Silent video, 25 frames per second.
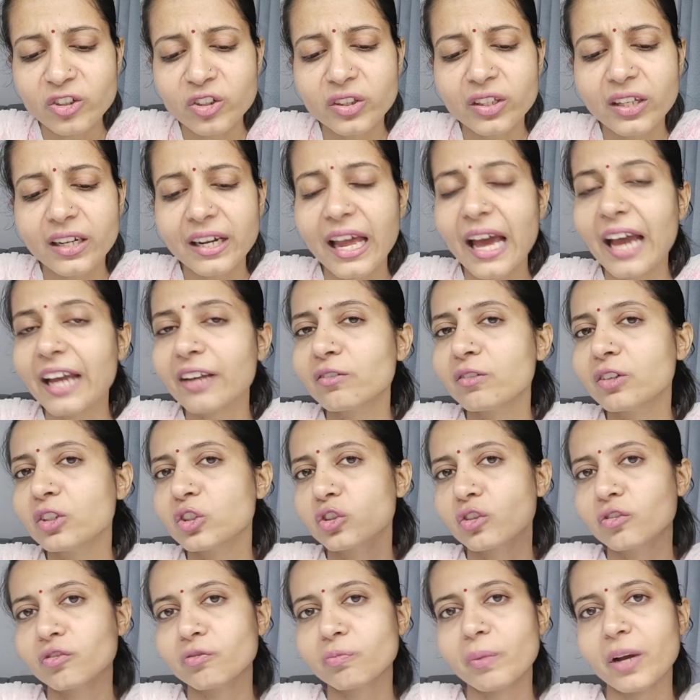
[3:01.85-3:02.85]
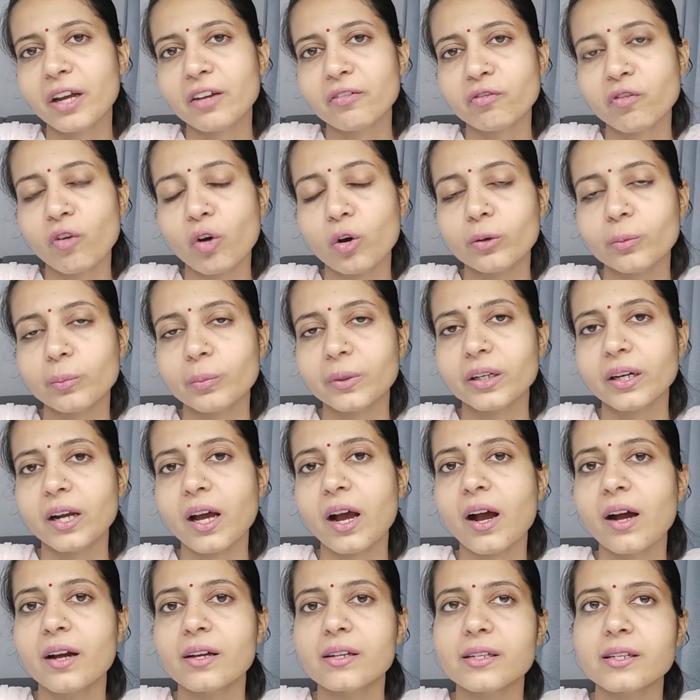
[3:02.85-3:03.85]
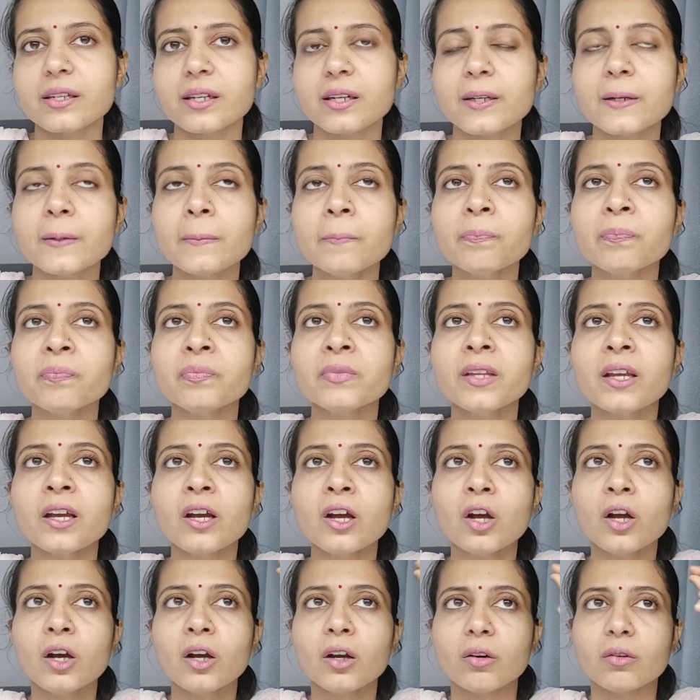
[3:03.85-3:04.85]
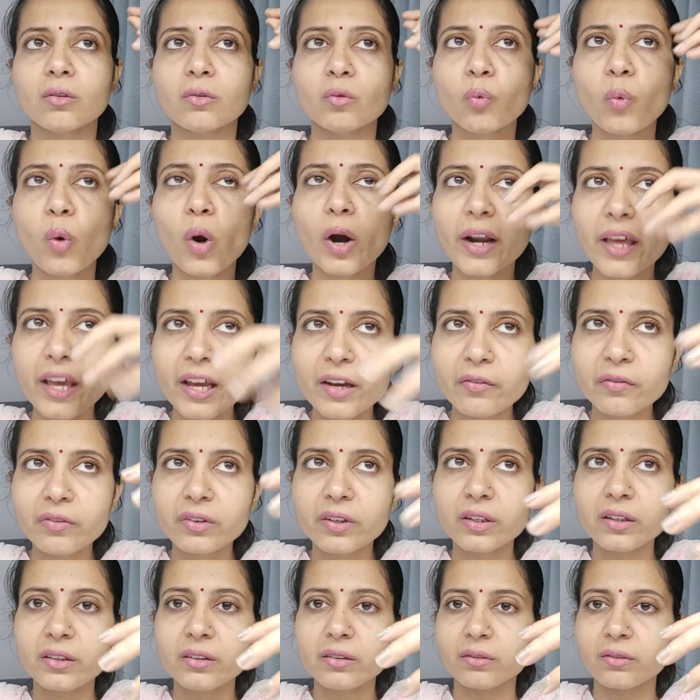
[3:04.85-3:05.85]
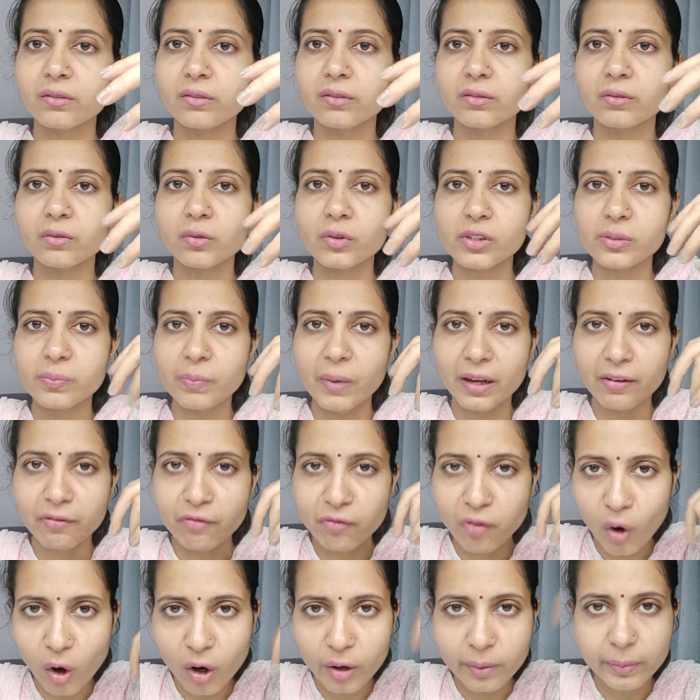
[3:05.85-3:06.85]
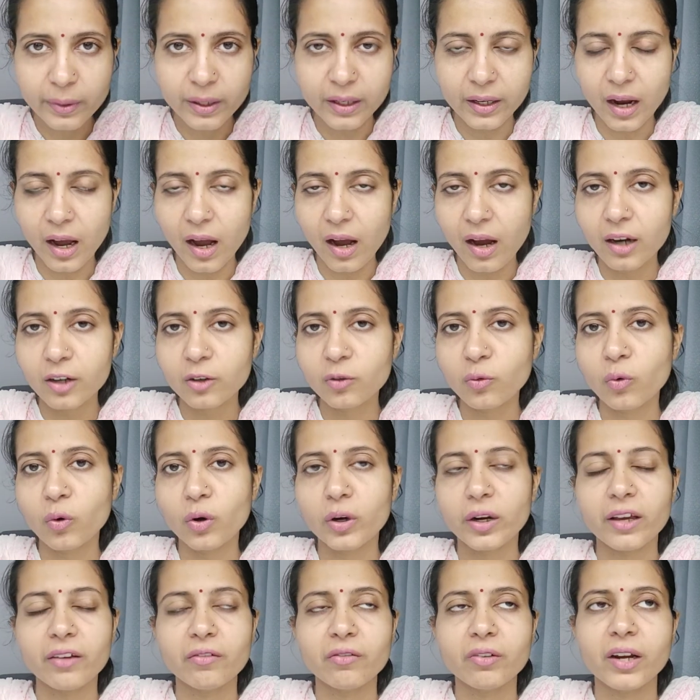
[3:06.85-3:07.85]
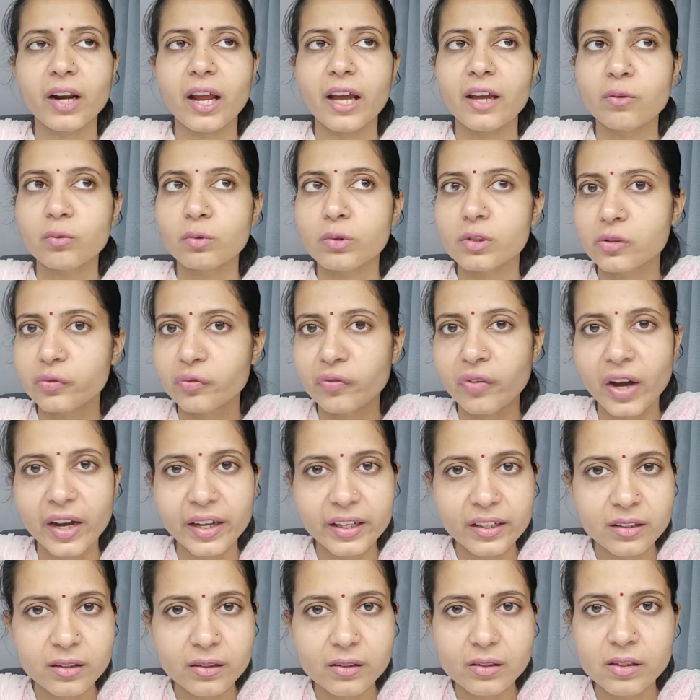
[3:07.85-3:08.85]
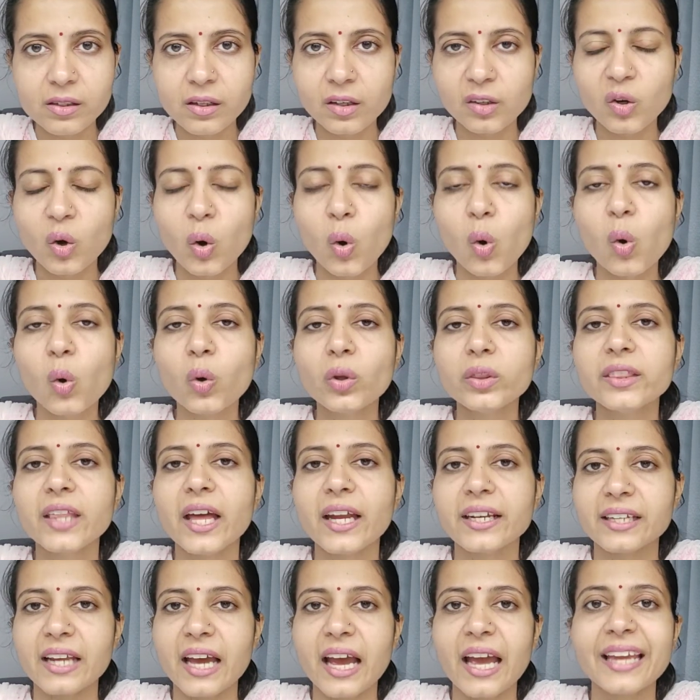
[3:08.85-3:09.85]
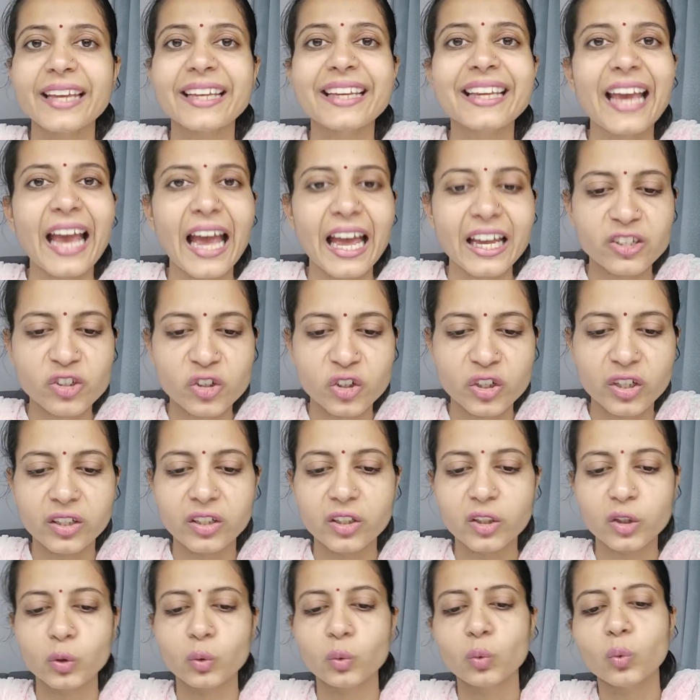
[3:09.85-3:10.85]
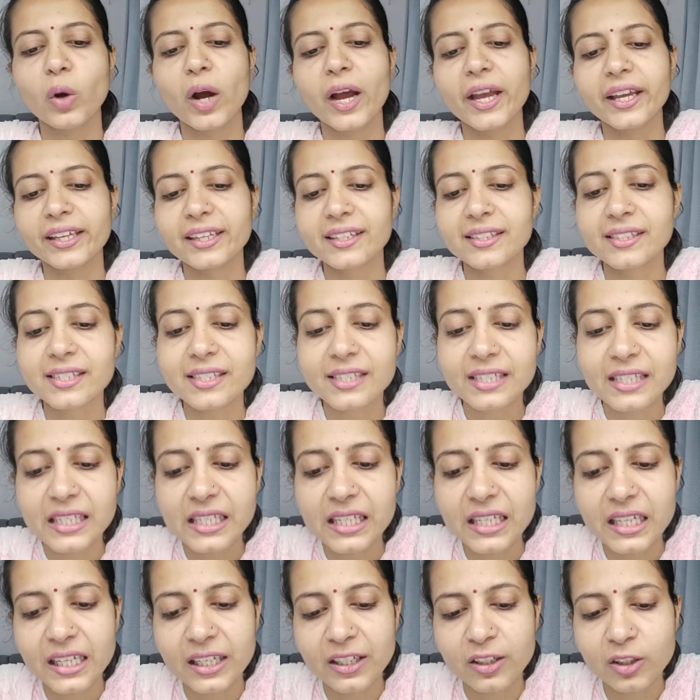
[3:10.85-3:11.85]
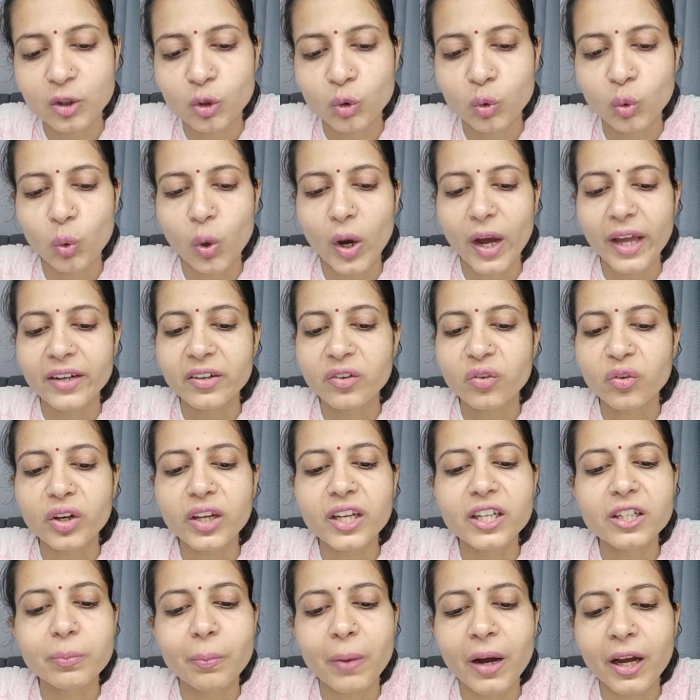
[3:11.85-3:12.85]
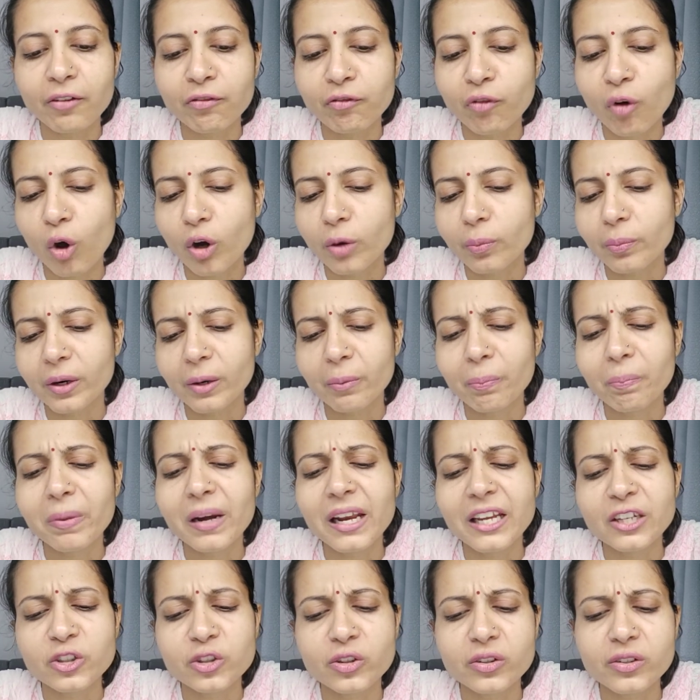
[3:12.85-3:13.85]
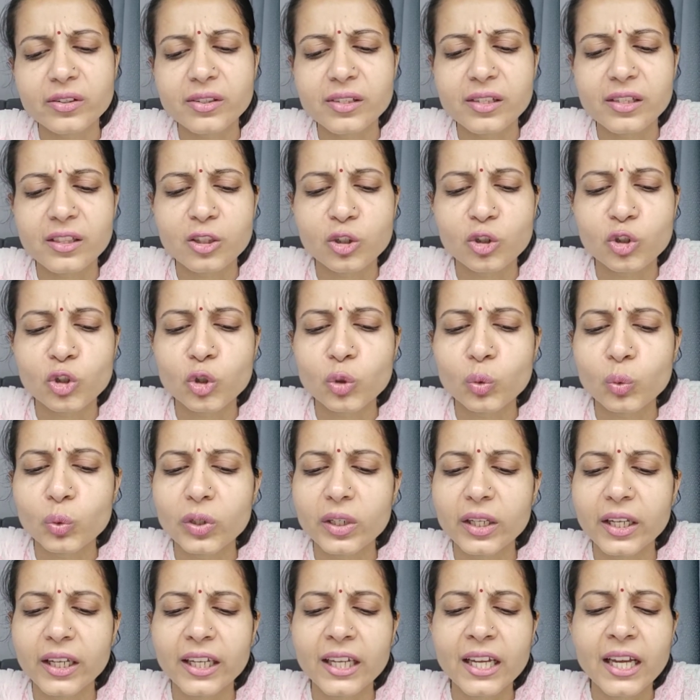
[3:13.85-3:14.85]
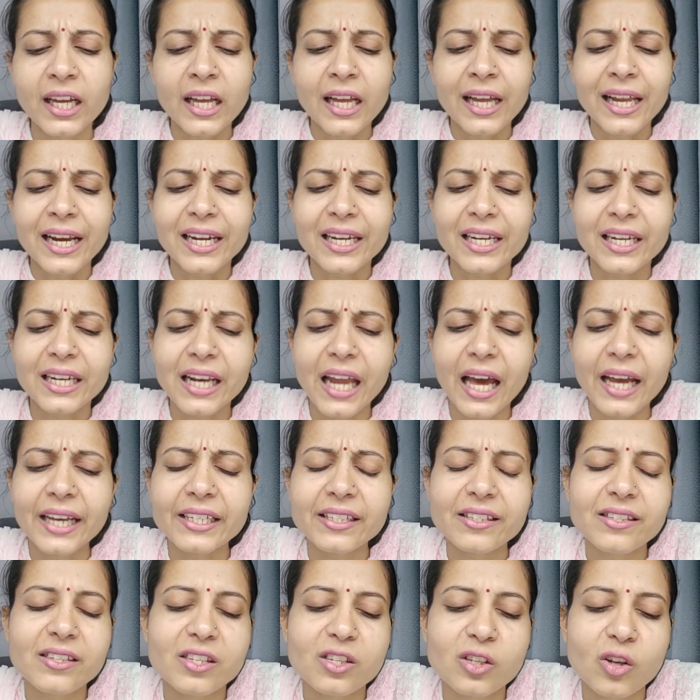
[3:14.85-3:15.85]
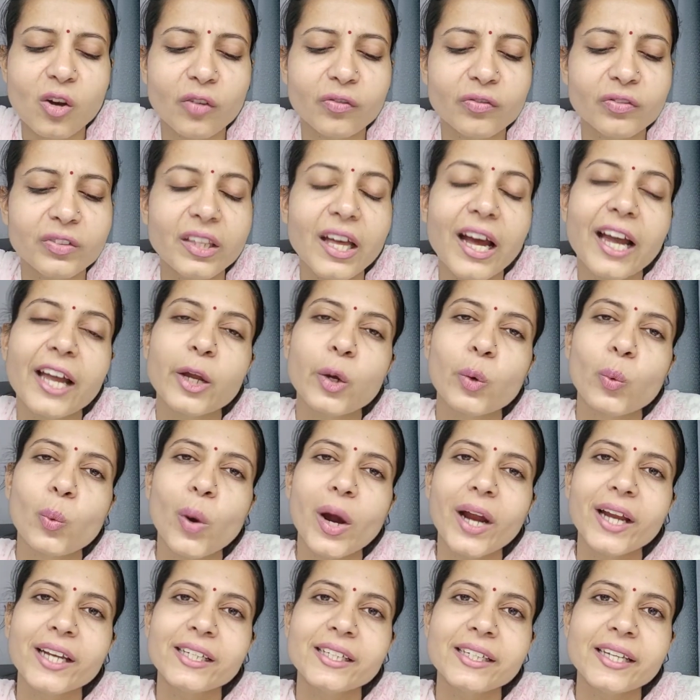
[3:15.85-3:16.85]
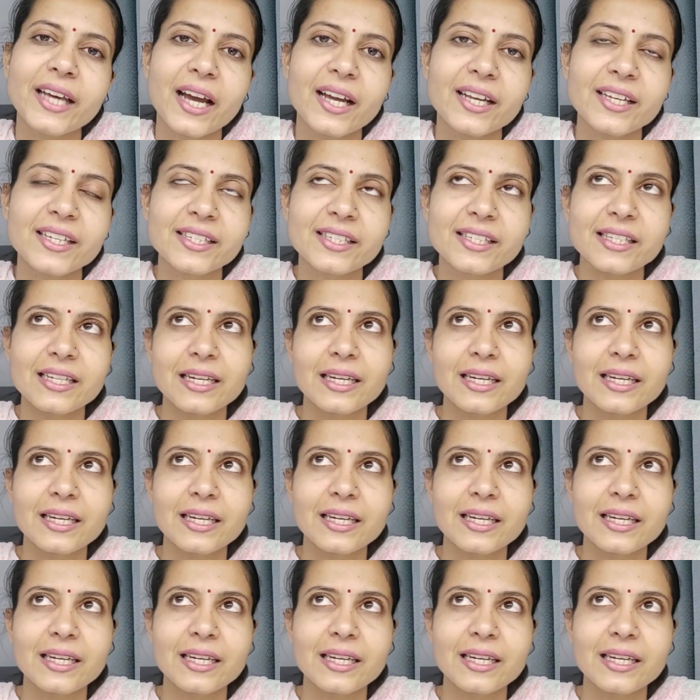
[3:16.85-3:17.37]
the language of my former heart. And whatever was my former heart, whatever I was 5 years ago, that I catch in you, I can see in you, and read my former pleasures in the shooting lights of thy wild eyes.